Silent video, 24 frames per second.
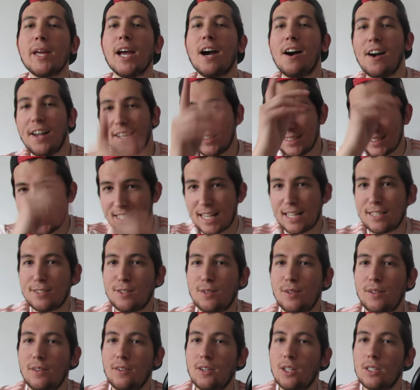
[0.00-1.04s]
Irons, that's who
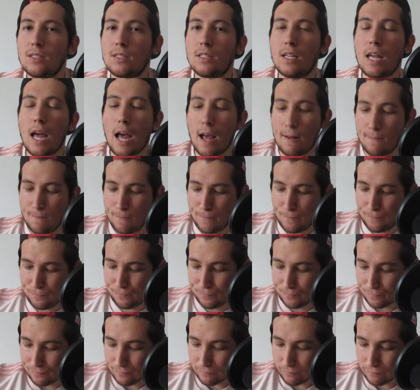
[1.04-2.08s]
it was. Um,
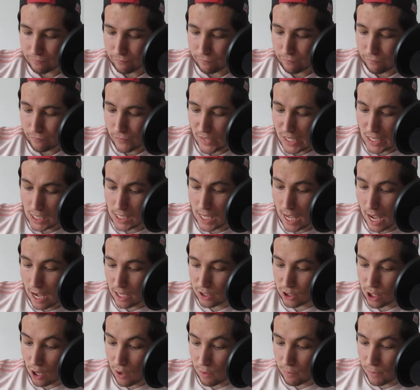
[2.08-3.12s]
Yeah,
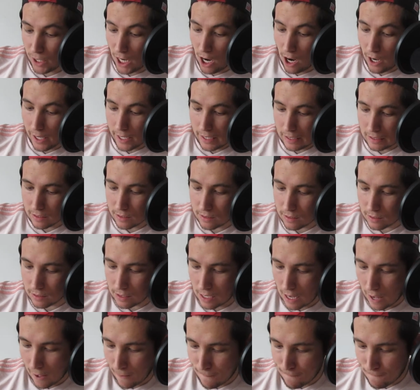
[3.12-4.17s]
Jeremy Irons
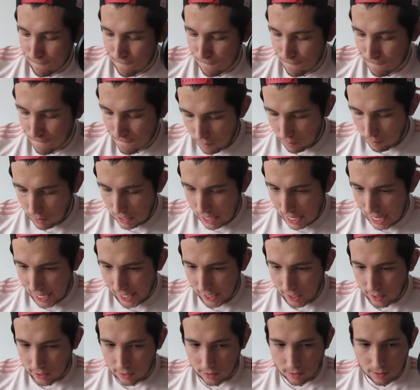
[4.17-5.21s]
um,
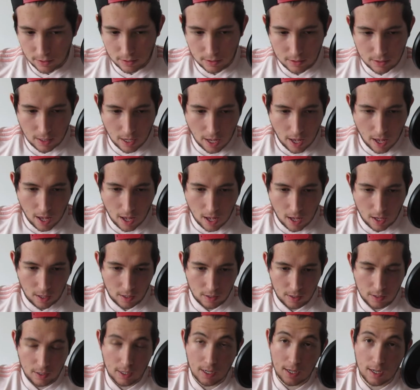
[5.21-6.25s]
plays uh,
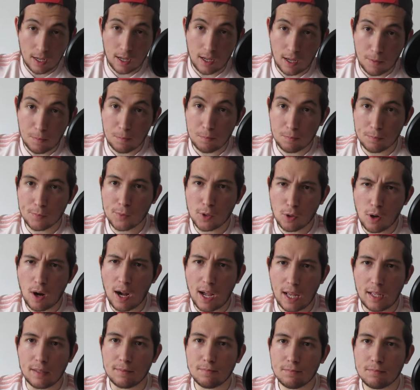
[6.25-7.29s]
a, quite
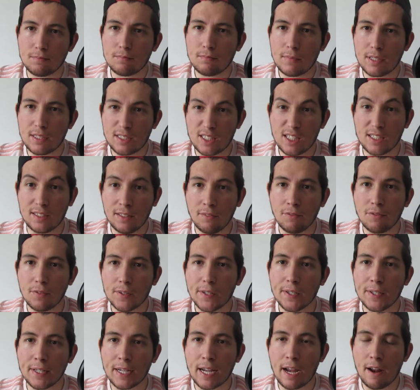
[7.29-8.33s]
a
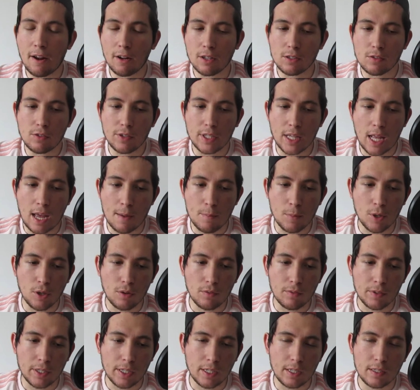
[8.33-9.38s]
significant character in that
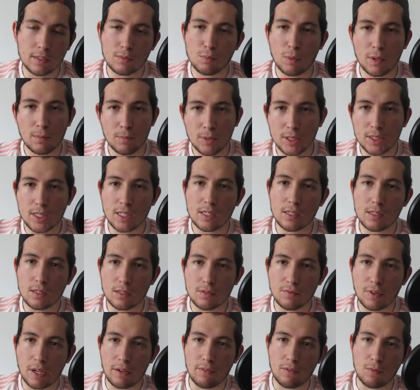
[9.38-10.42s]
movie. It's one of my sister's
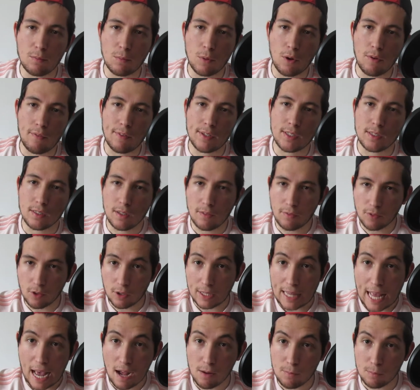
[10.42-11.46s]
favourite movies, and I've got
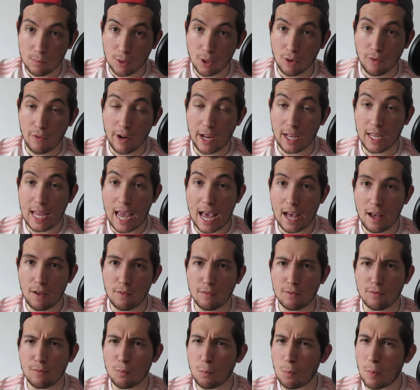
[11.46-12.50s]
that on Blu-ray out
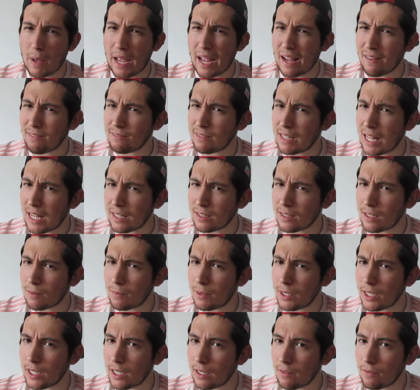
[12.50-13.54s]
of Poundland, I
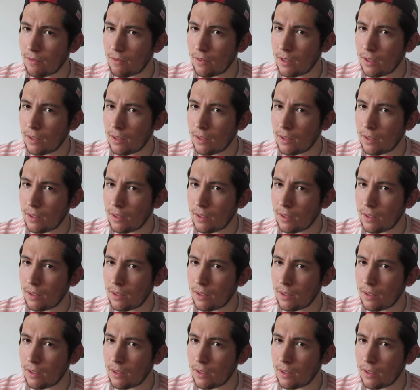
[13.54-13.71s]
believe.